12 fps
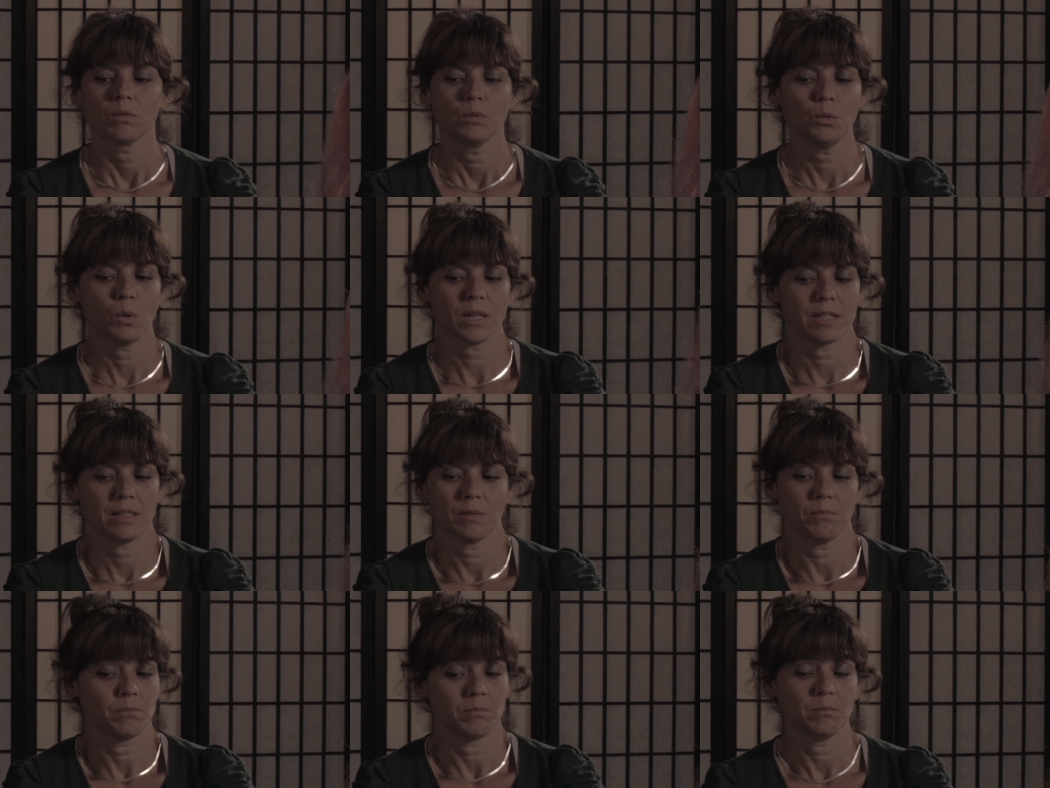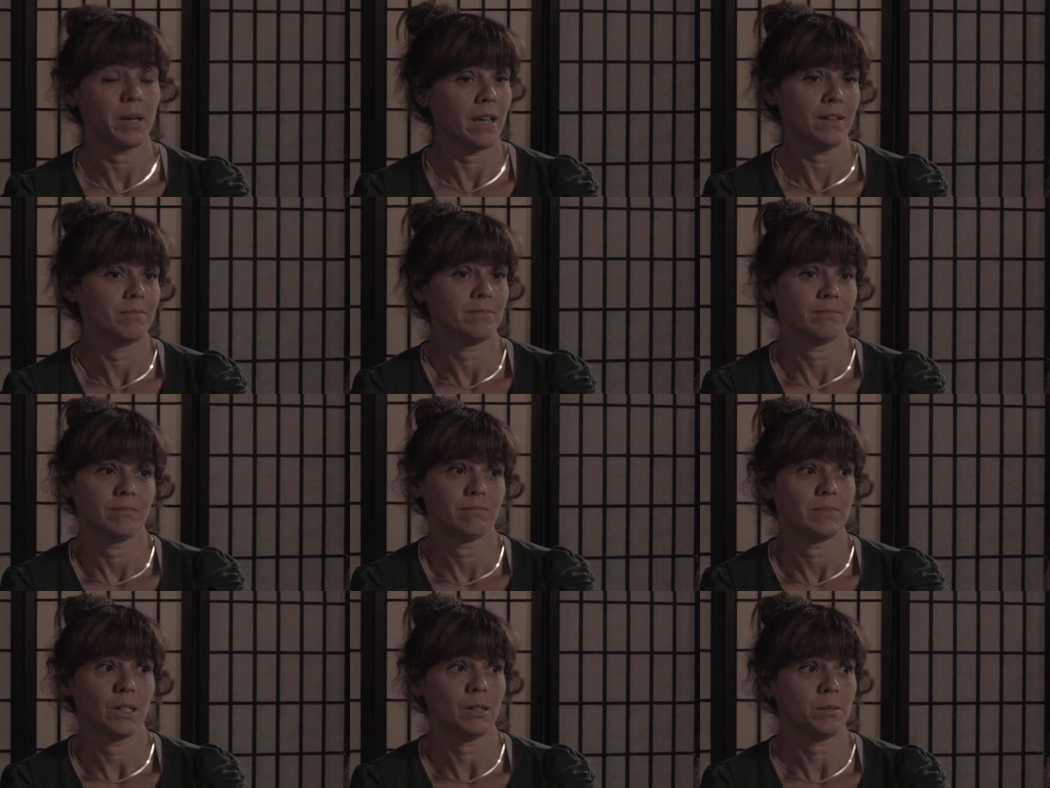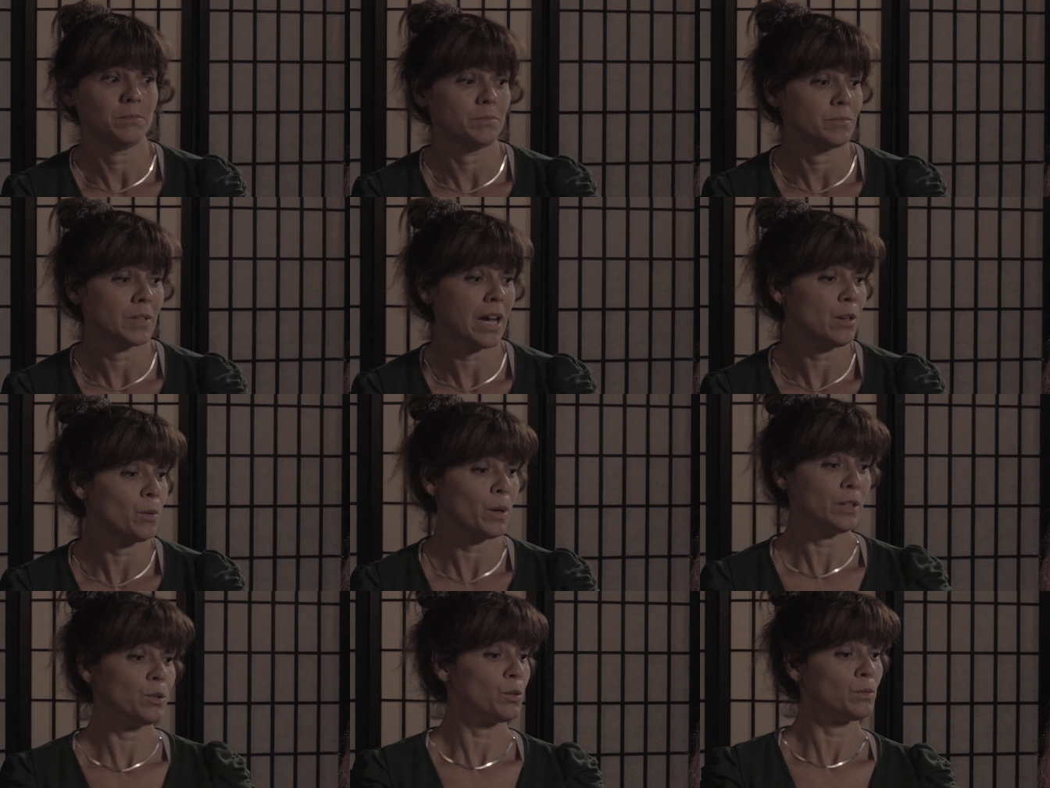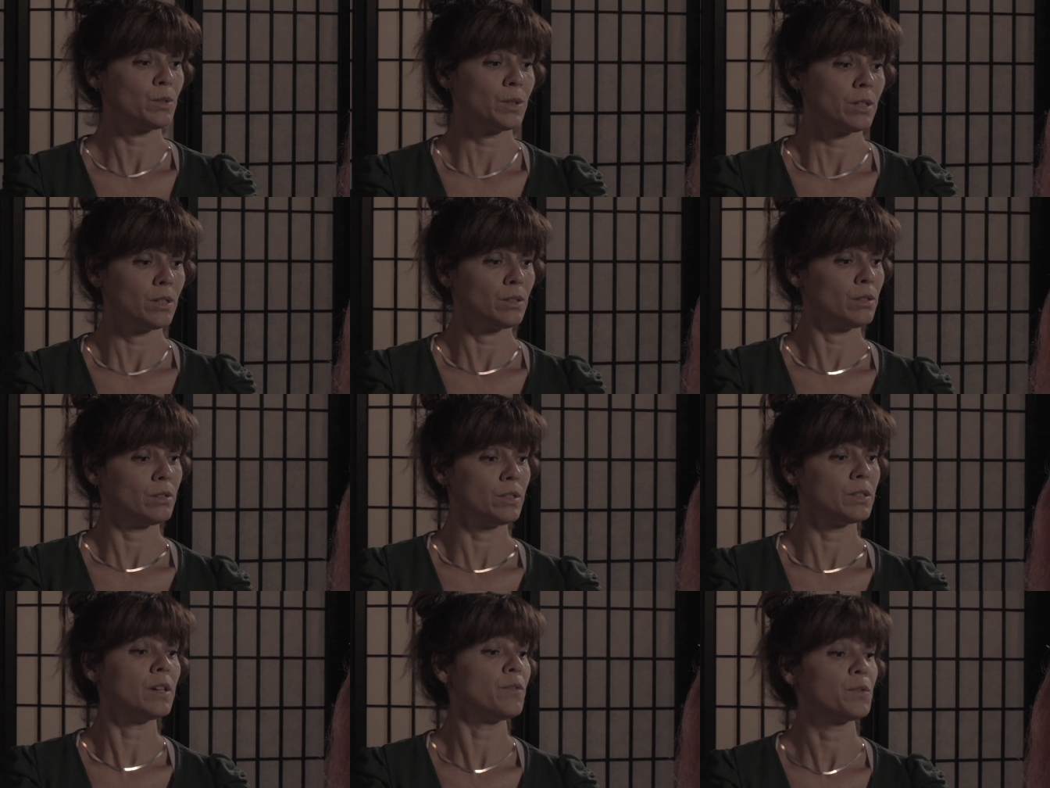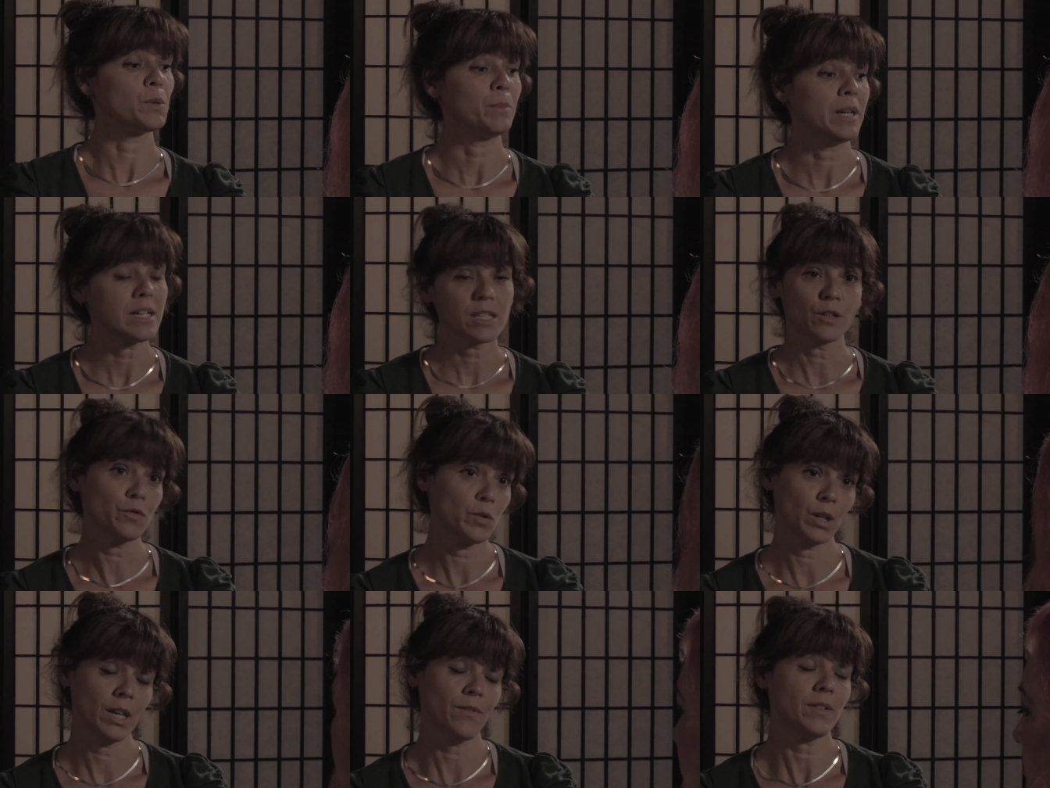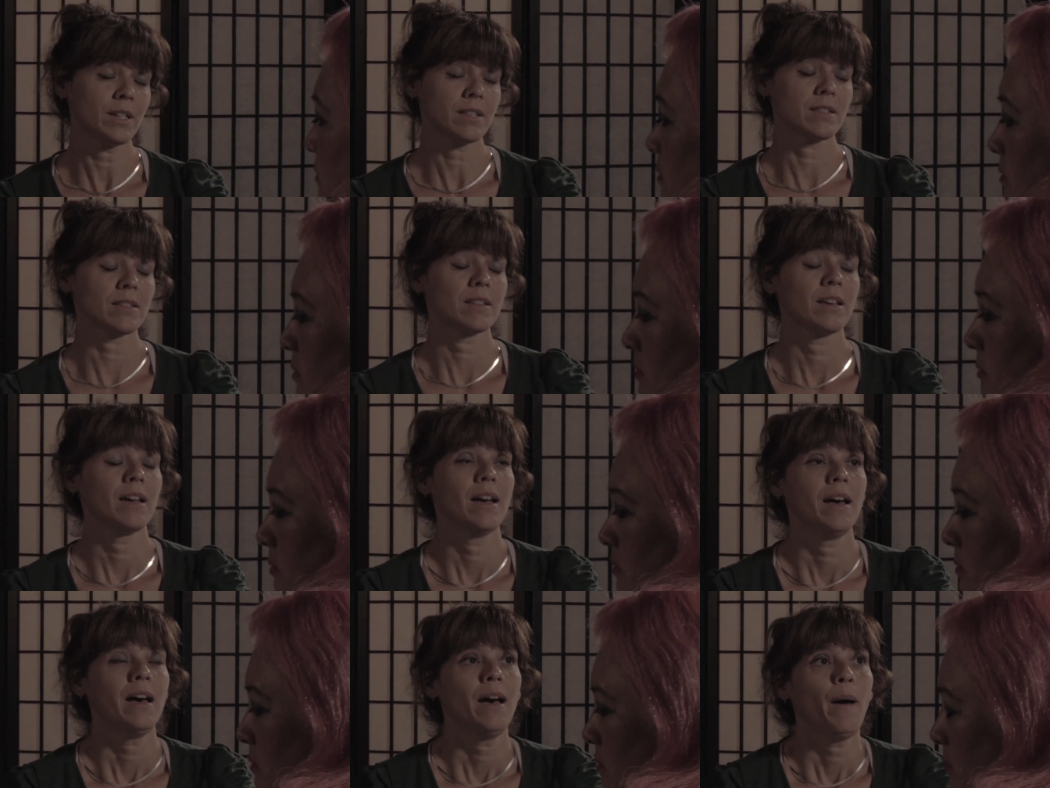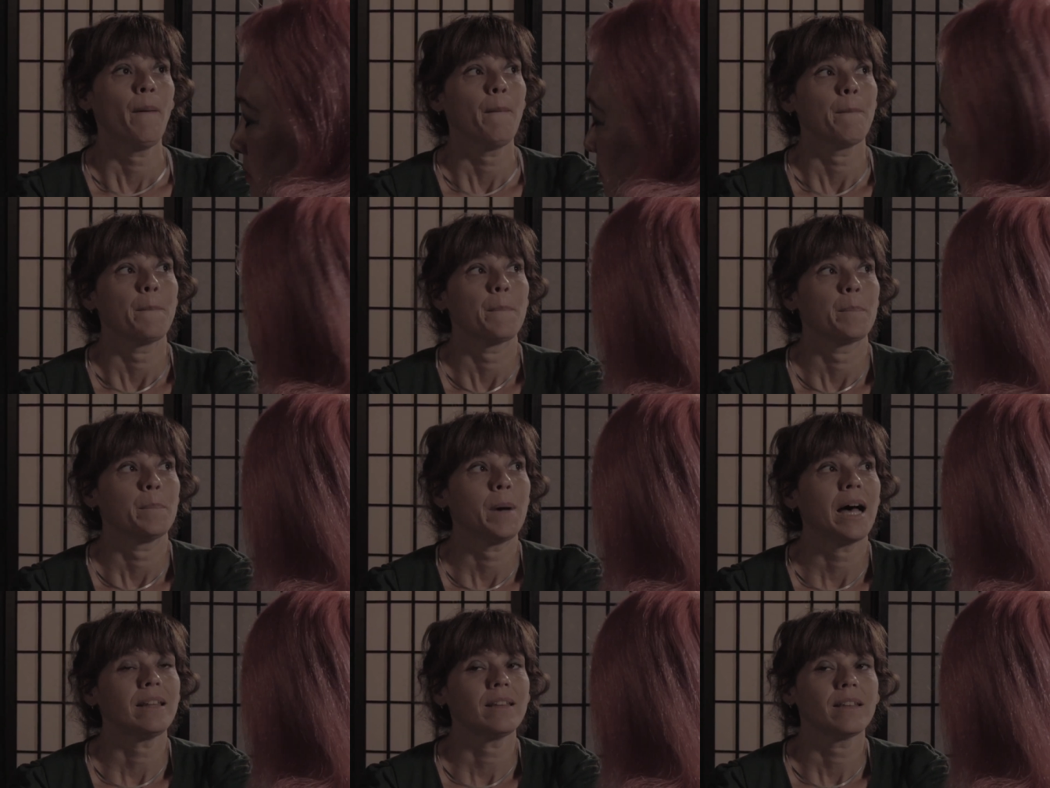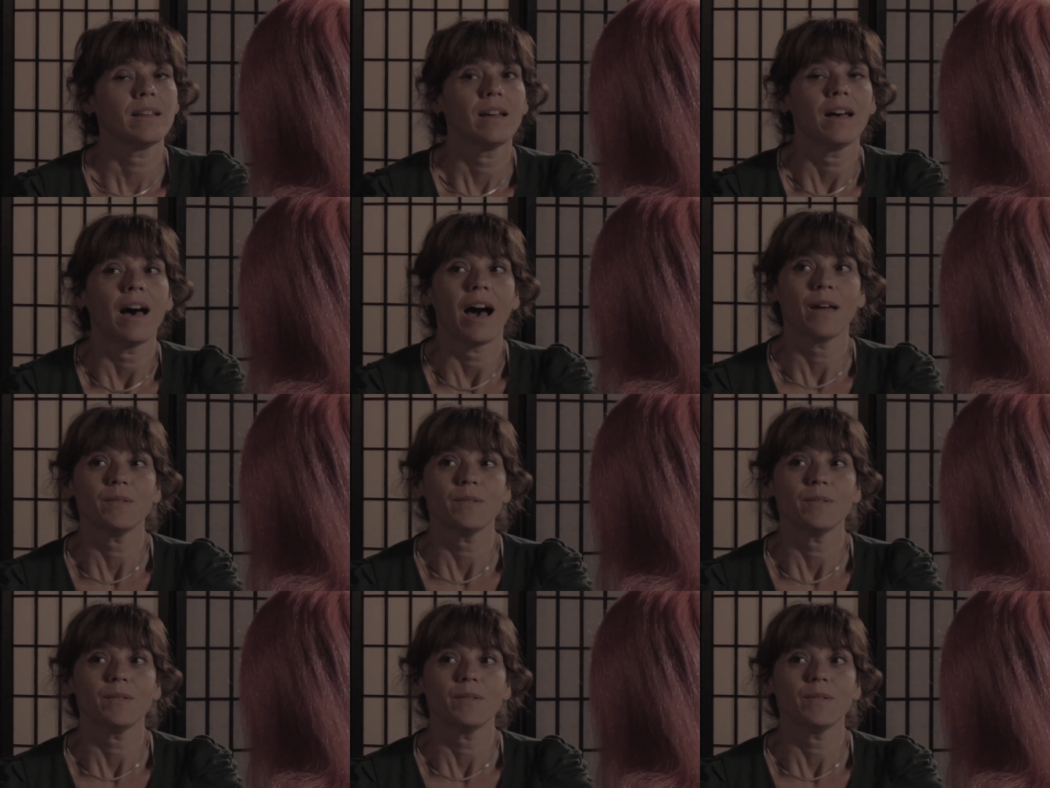do as it may. Um, I know I don't re- deserve for mercy or forgiveness, but I